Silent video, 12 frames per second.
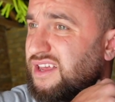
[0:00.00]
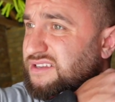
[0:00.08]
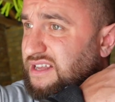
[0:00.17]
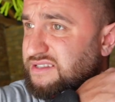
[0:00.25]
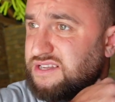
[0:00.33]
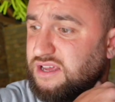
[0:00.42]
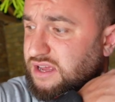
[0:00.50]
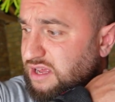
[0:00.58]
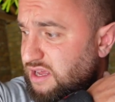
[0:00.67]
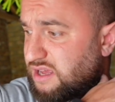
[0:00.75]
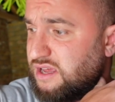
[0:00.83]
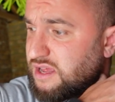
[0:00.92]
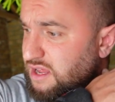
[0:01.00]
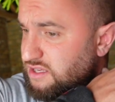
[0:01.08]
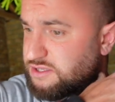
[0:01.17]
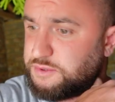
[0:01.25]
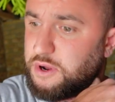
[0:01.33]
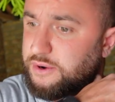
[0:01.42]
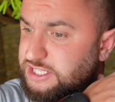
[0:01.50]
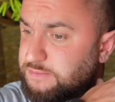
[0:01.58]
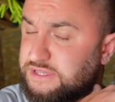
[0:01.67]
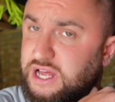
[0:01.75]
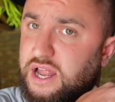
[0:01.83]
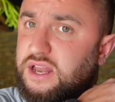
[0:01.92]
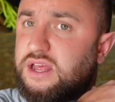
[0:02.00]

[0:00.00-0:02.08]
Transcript: So that's it. So we know what needs to be done,